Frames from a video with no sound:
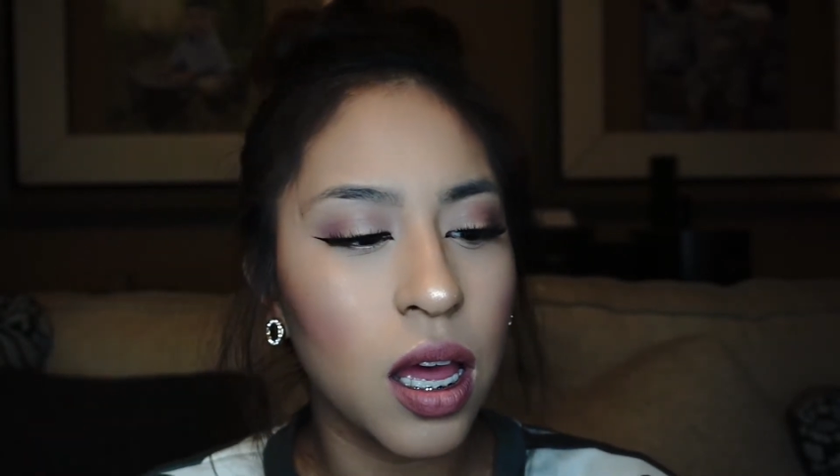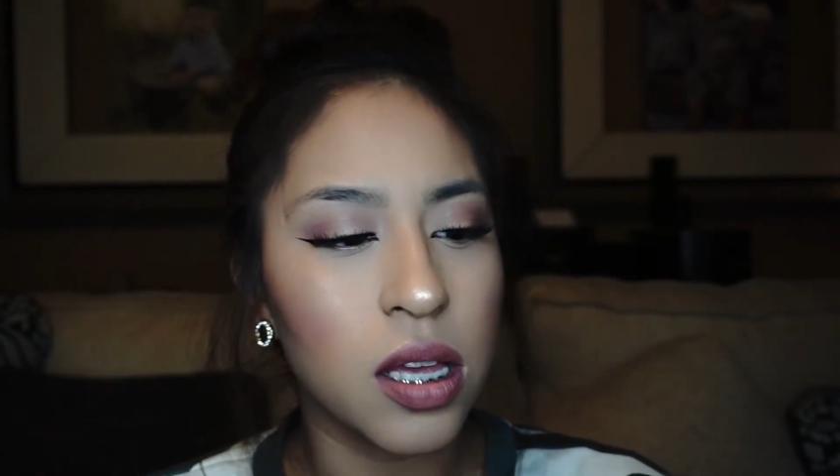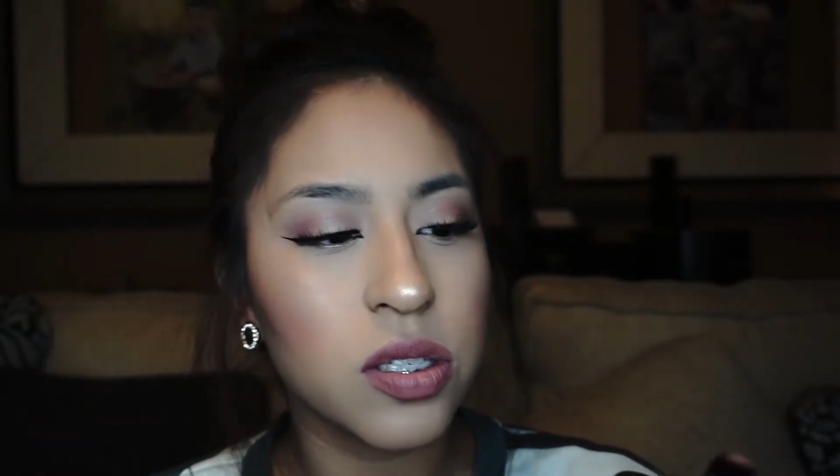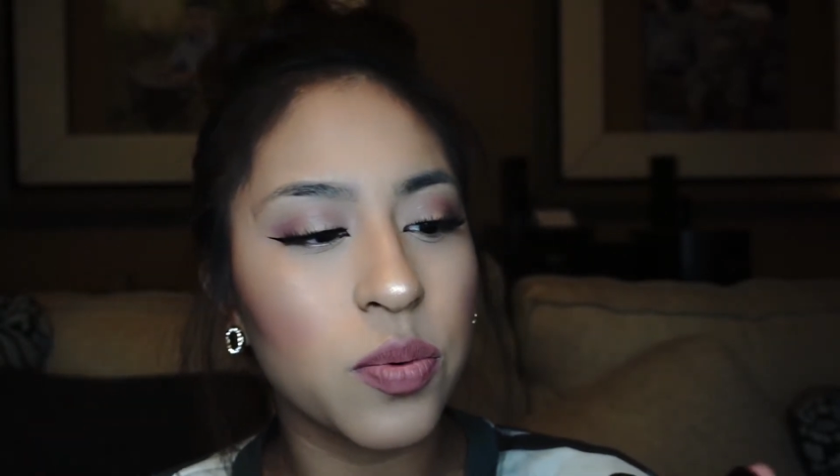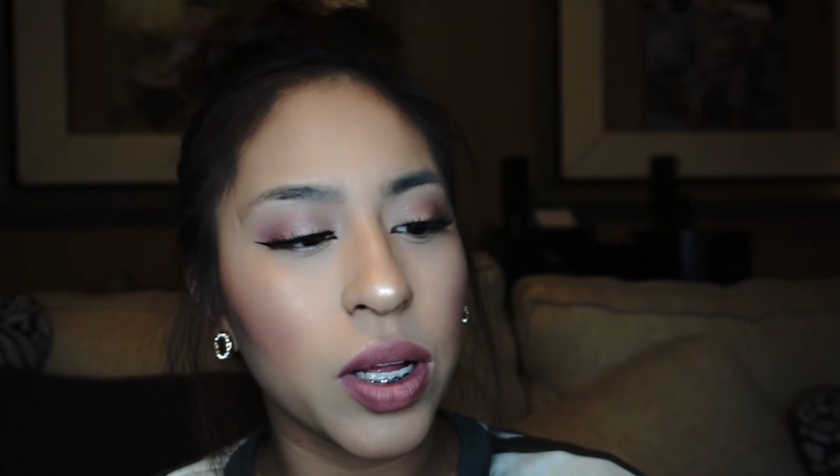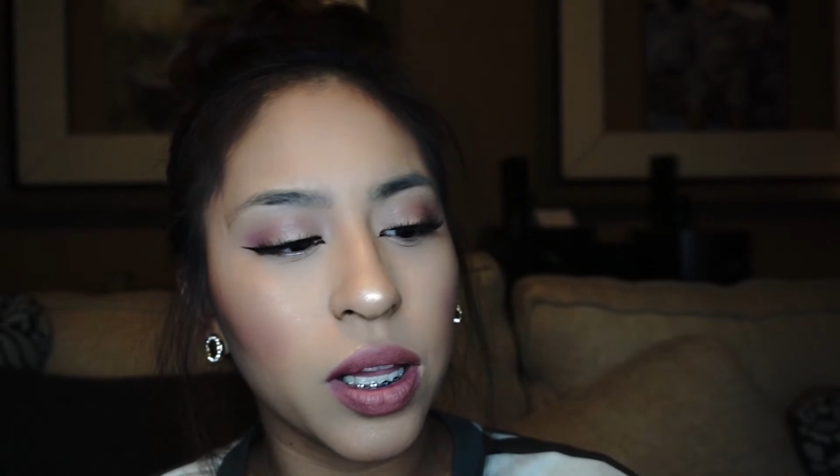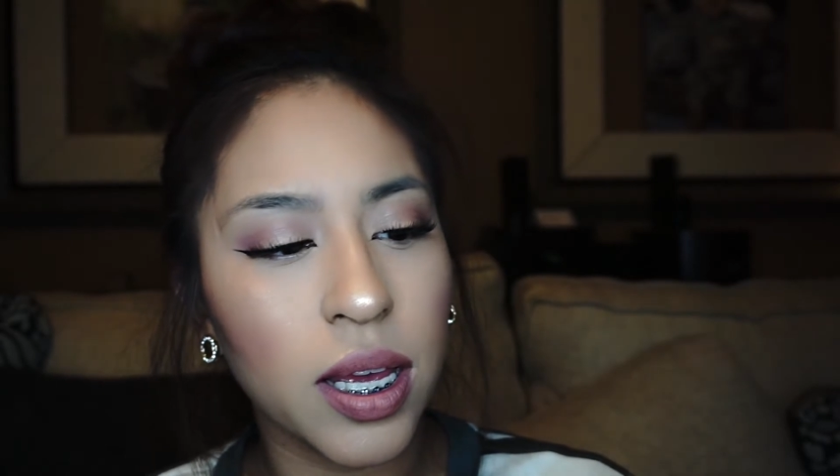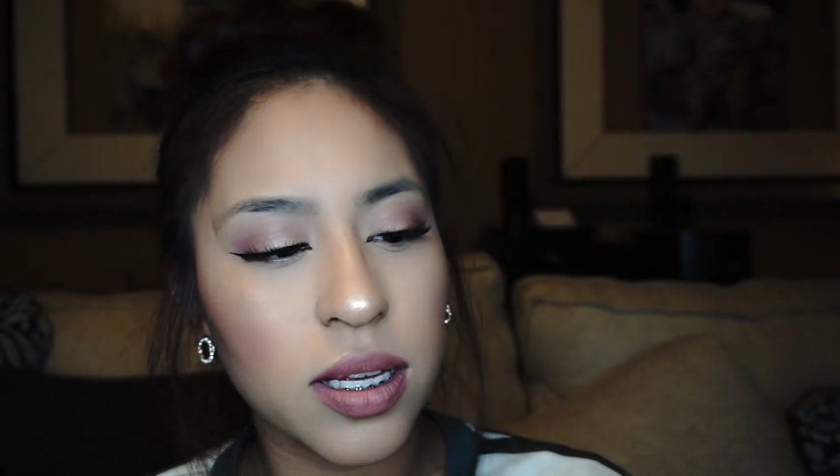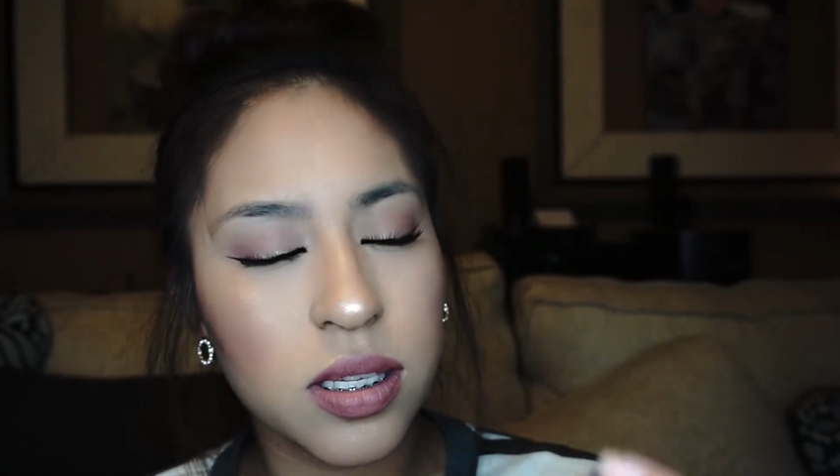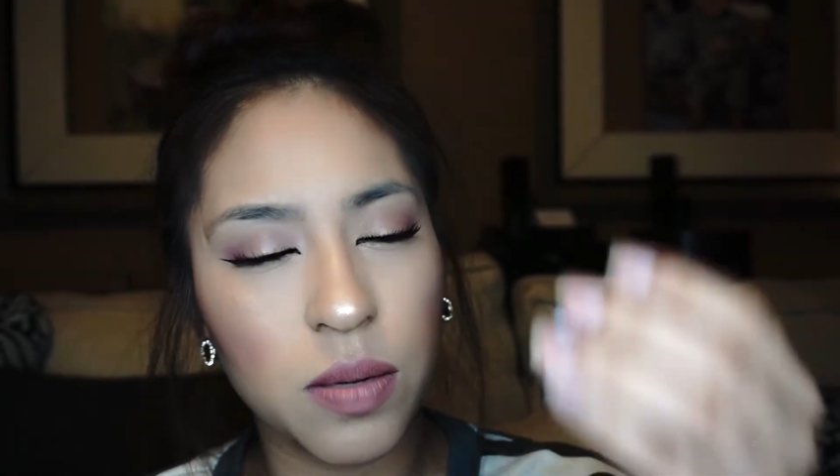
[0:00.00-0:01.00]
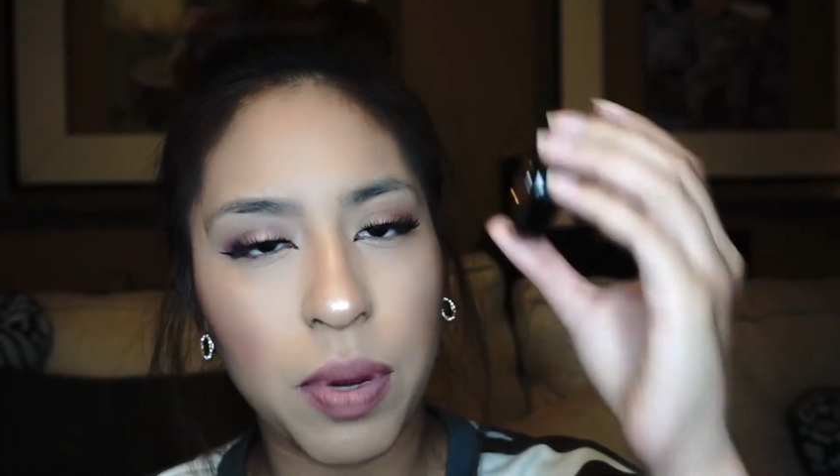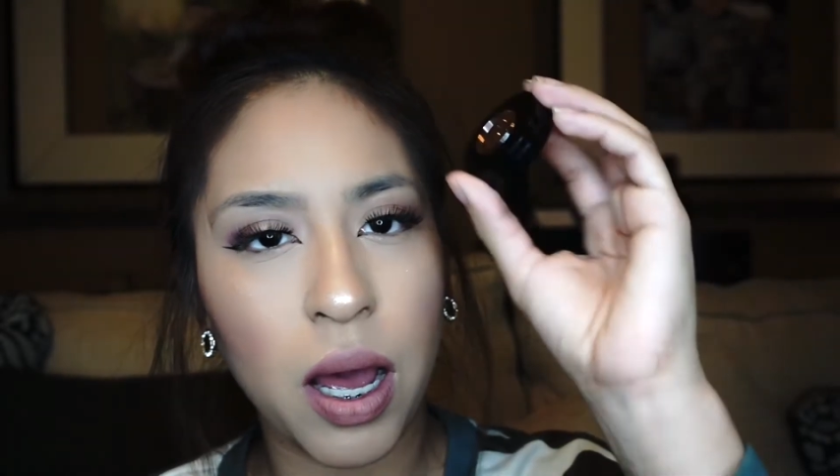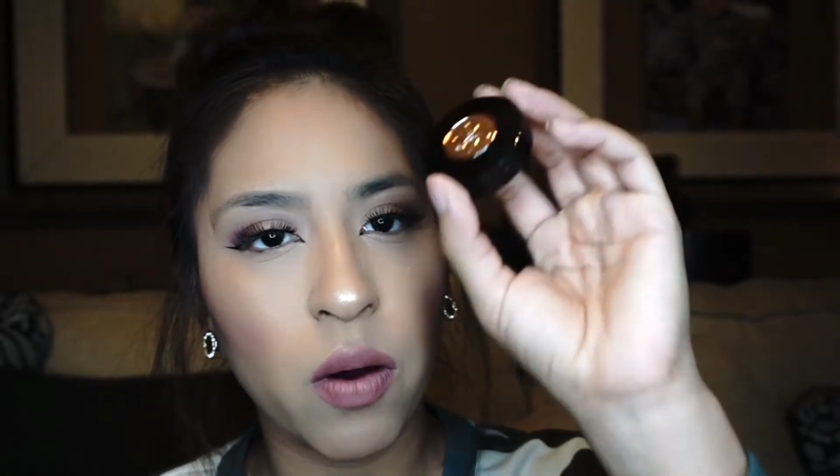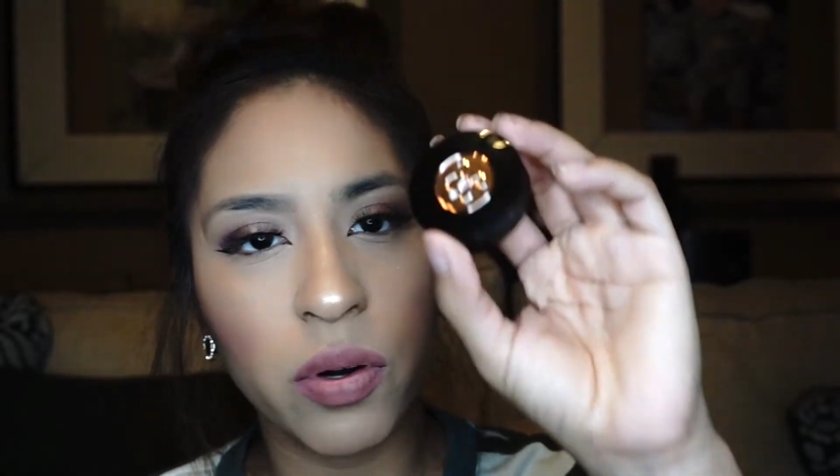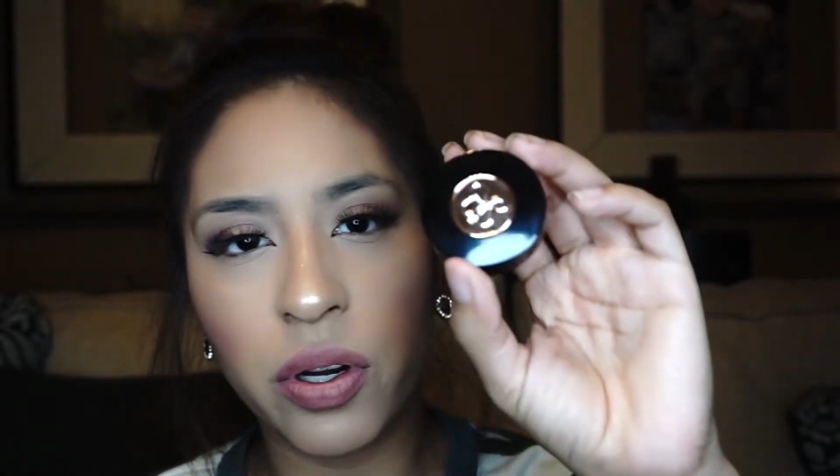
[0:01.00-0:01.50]
As well as the
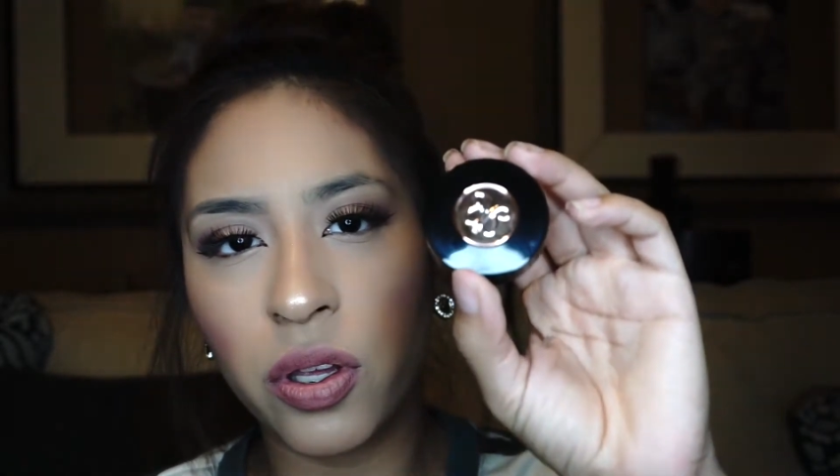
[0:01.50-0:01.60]
powder,